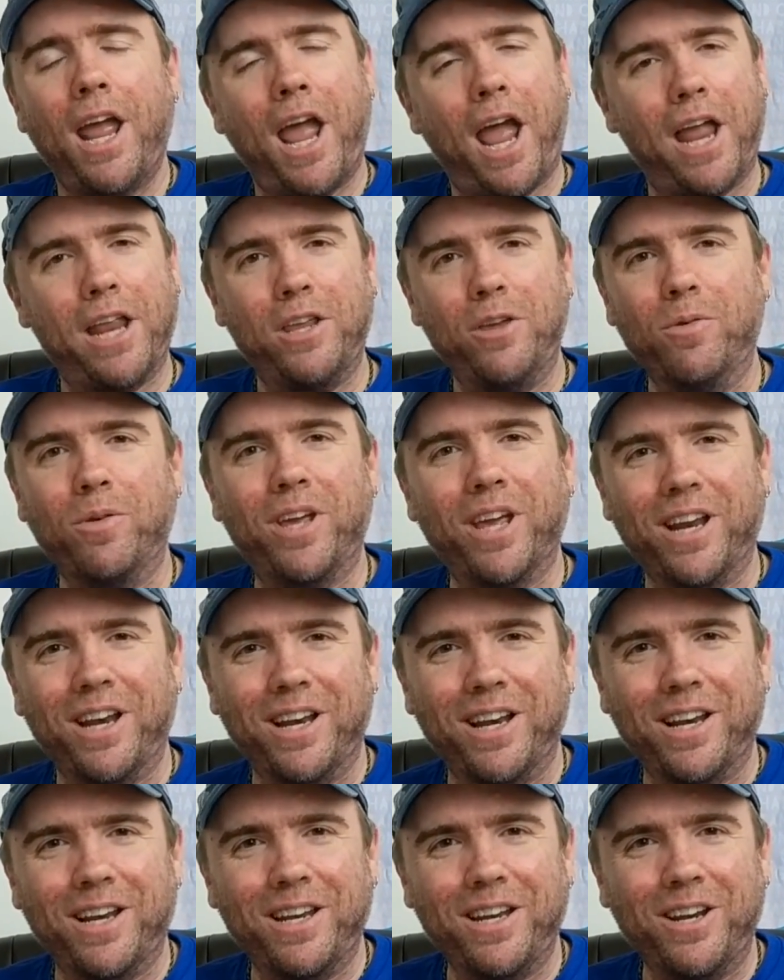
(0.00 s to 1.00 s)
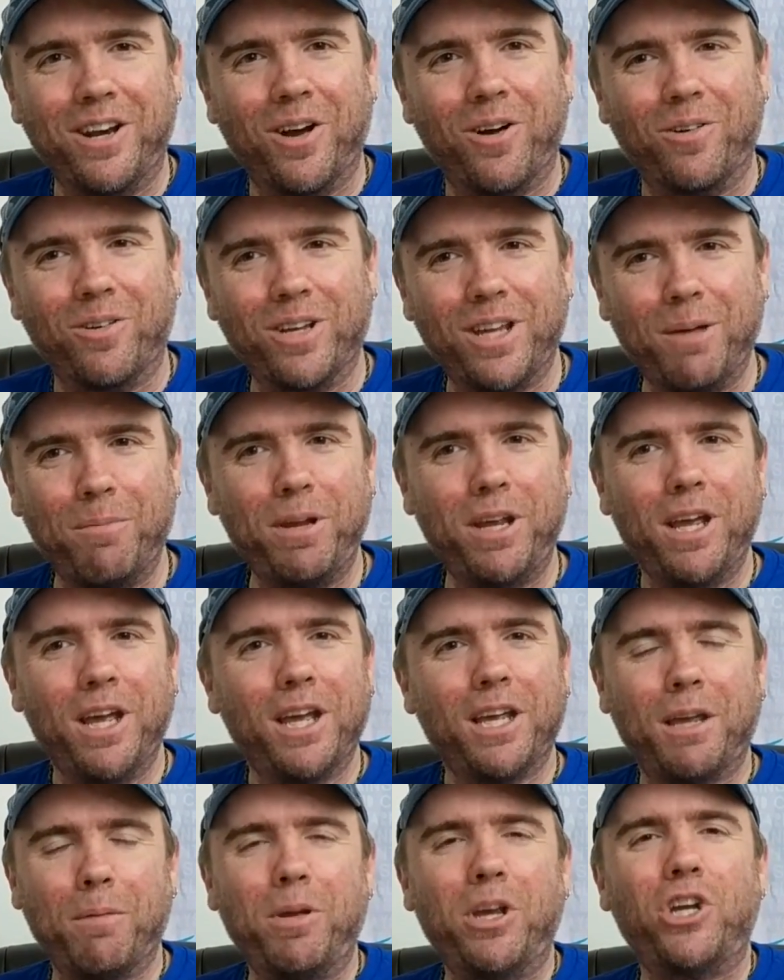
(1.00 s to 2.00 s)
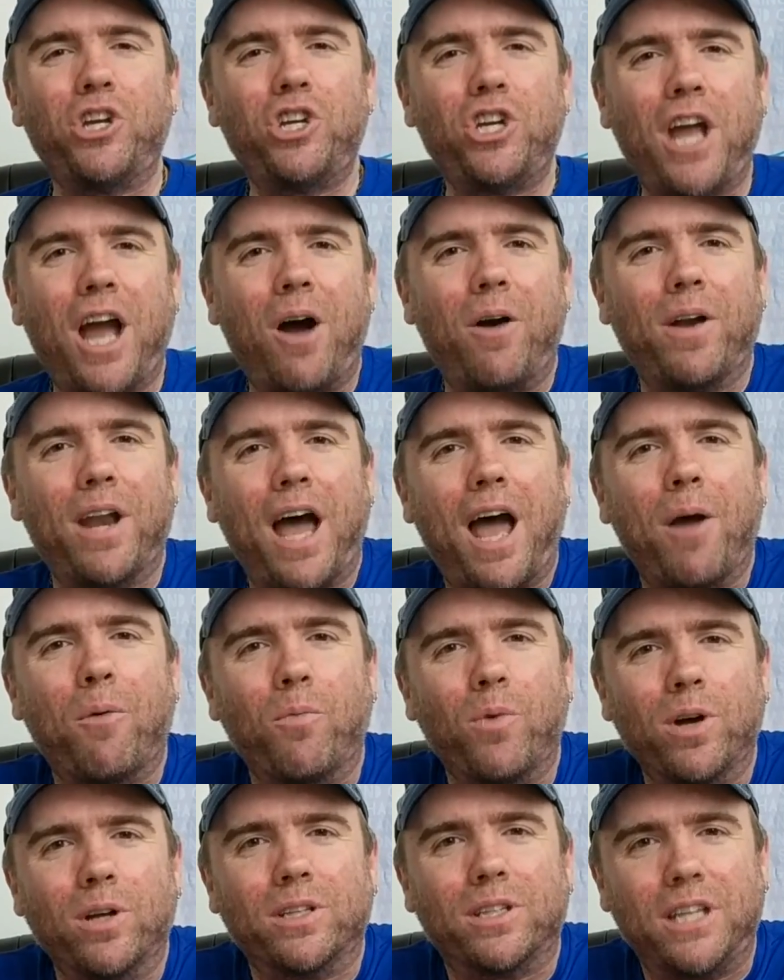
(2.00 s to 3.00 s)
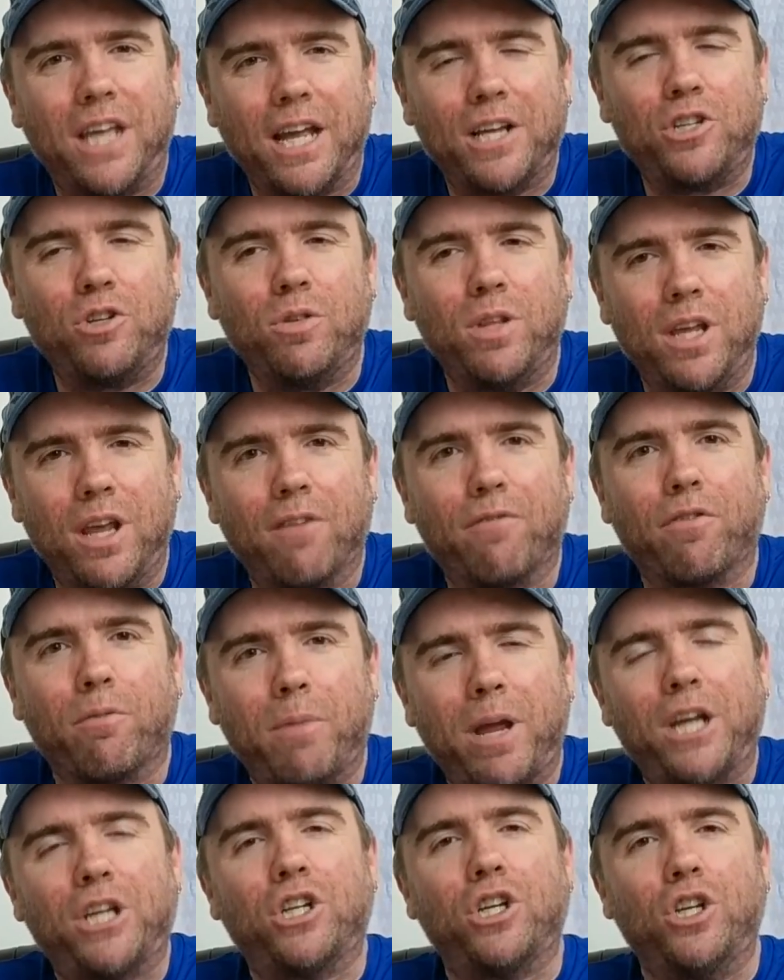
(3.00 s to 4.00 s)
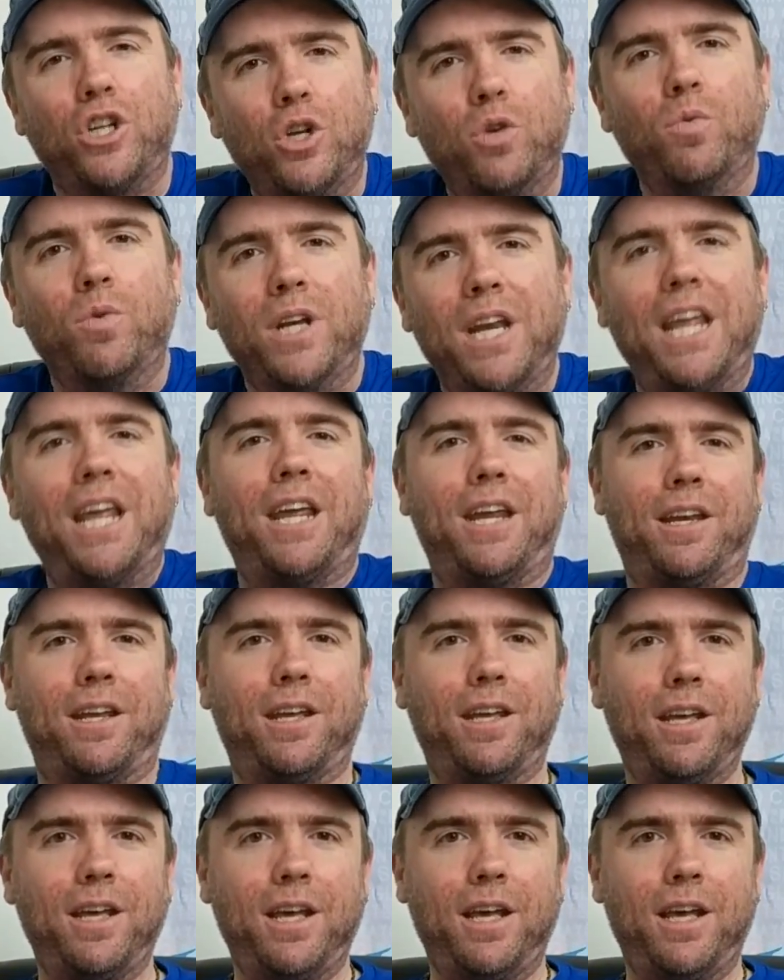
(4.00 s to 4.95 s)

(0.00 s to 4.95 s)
And you can, you know, give me a shout and I will get you the information you need.